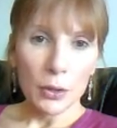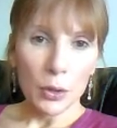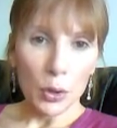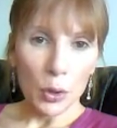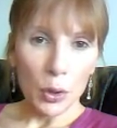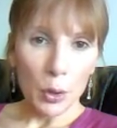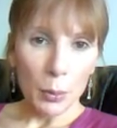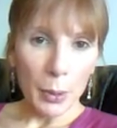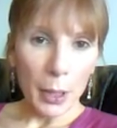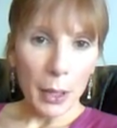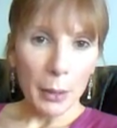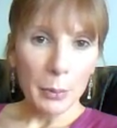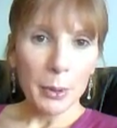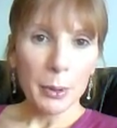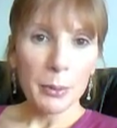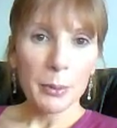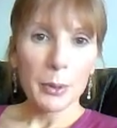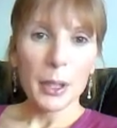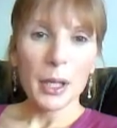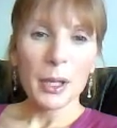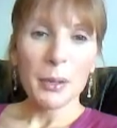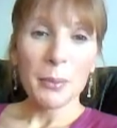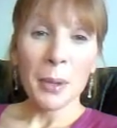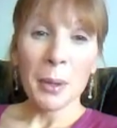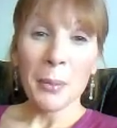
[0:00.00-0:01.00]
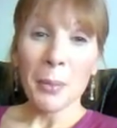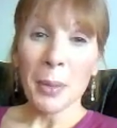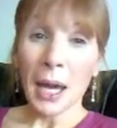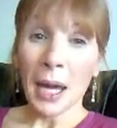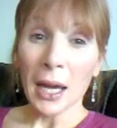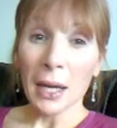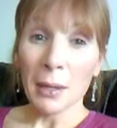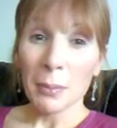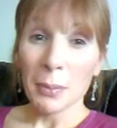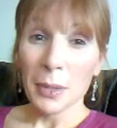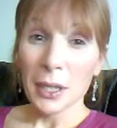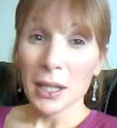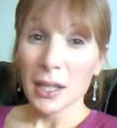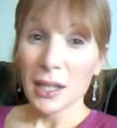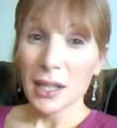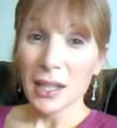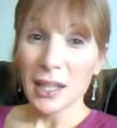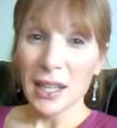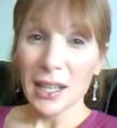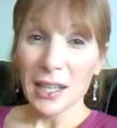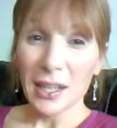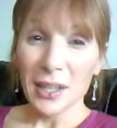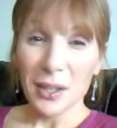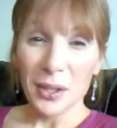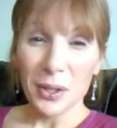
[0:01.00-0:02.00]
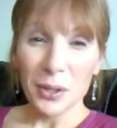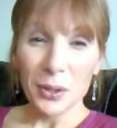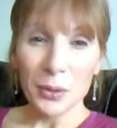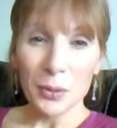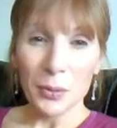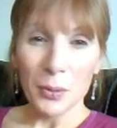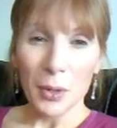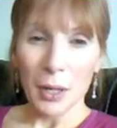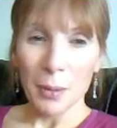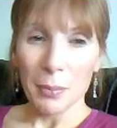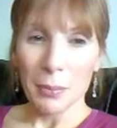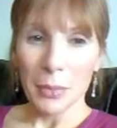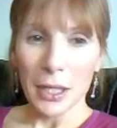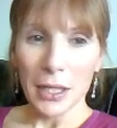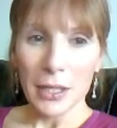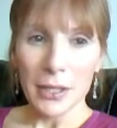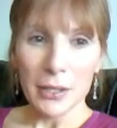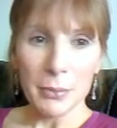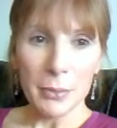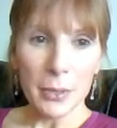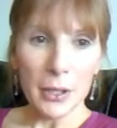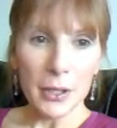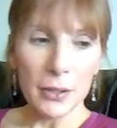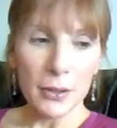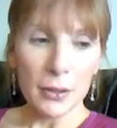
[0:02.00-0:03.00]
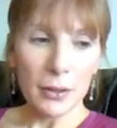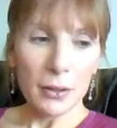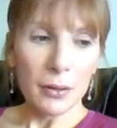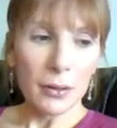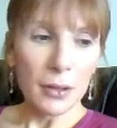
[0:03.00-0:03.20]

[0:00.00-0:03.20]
were a few other measures, things that happened, and people